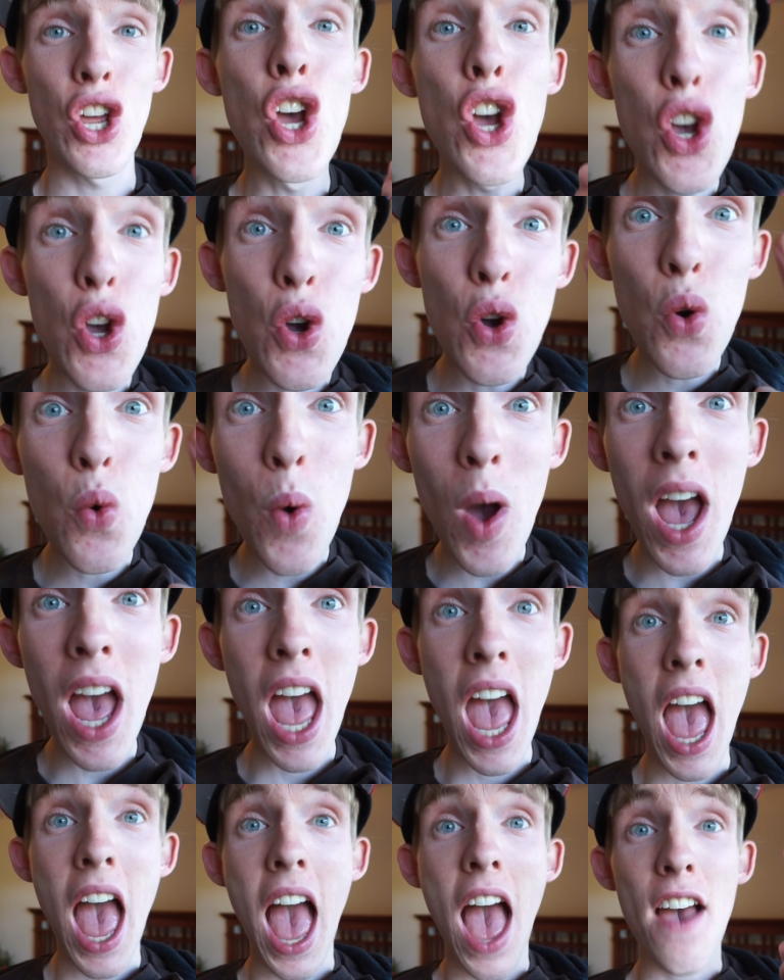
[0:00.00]
two
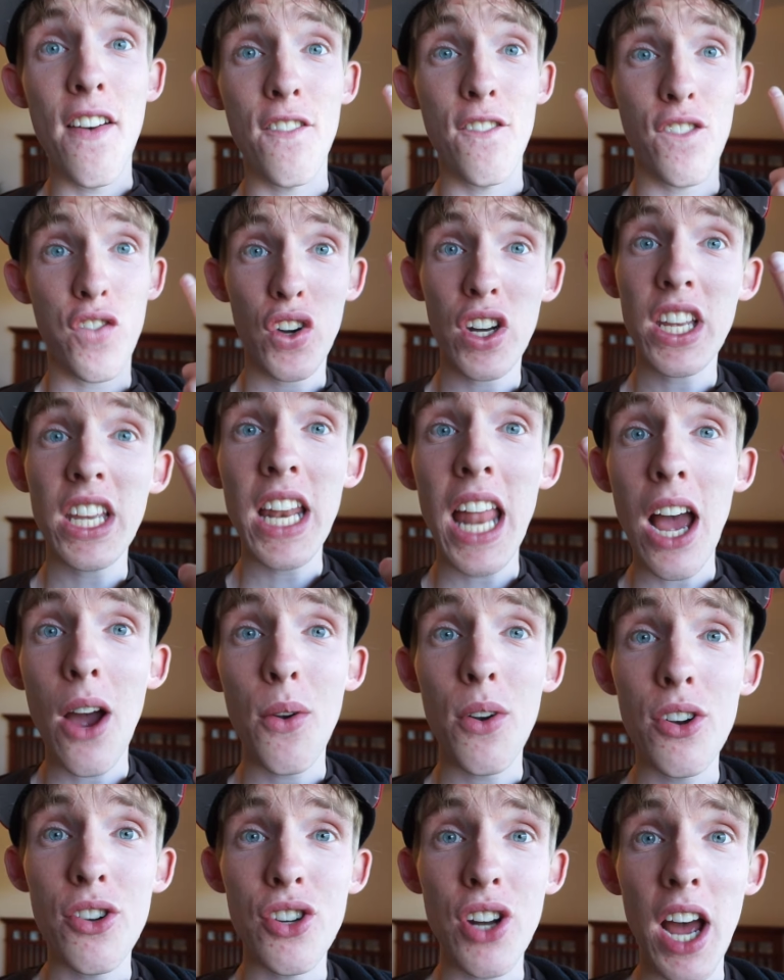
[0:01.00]
freaking
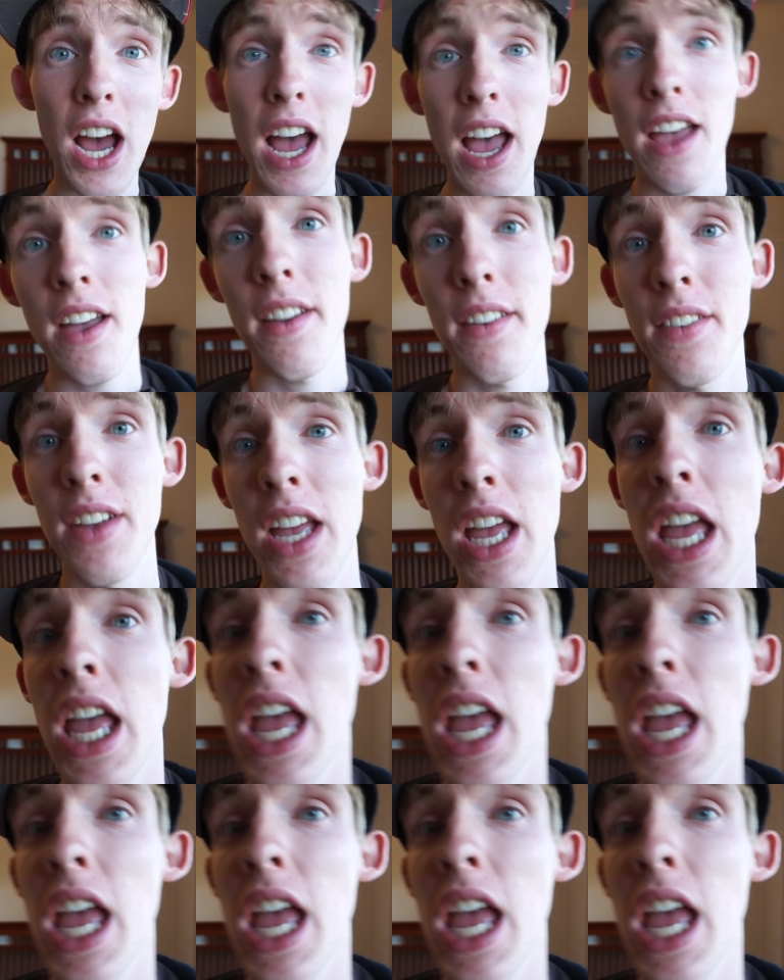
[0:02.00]
hour drive,